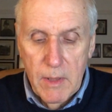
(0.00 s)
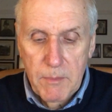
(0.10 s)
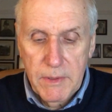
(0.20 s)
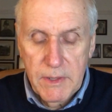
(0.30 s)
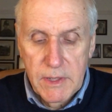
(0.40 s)

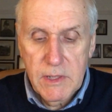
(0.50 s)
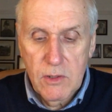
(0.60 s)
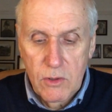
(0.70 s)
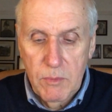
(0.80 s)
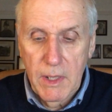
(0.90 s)
but this
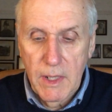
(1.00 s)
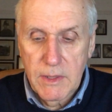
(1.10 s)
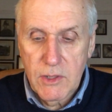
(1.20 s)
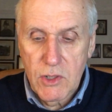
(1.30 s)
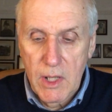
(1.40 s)
soon began
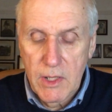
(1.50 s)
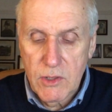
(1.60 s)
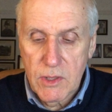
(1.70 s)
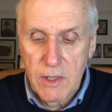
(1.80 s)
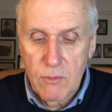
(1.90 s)
to
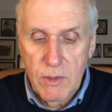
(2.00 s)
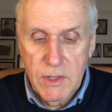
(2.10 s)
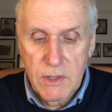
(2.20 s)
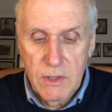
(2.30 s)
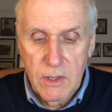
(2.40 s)
change, and in
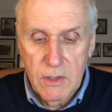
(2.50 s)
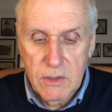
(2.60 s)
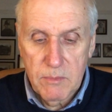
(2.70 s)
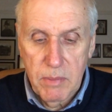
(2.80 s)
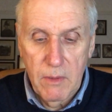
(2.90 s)
recent
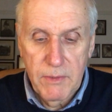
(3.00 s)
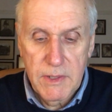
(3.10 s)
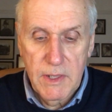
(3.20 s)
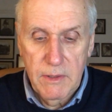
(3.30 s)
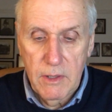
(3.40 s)
years,
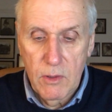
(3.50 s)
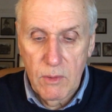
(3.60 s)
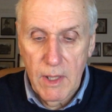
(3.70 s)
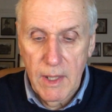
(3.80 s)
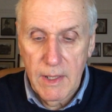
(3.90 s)
poverty in the
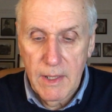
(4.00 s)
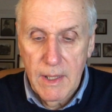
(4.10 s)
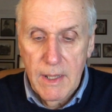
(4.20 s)
UK